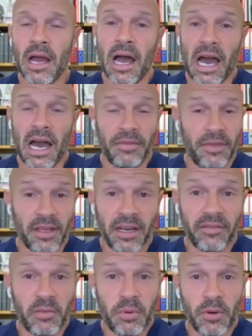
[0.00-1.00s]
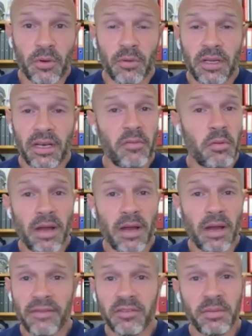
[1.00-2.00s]
I think Liverpool
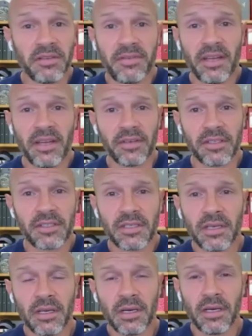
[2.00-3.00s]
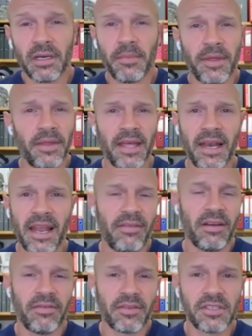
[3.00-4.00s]
have to be the favourites. Their level
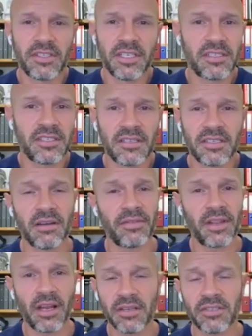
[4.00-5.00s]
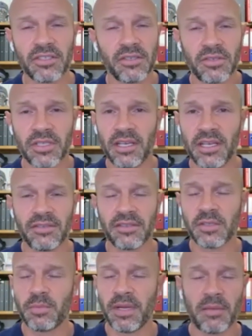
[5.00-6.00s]
of consistency over the last 2 seasons has
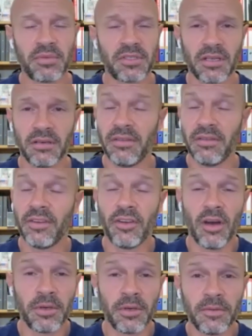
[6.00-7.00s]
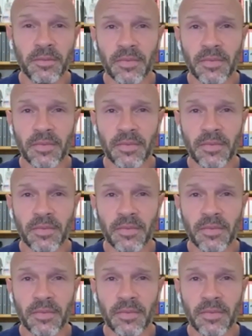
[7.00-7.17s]
been absolutely phenomenal.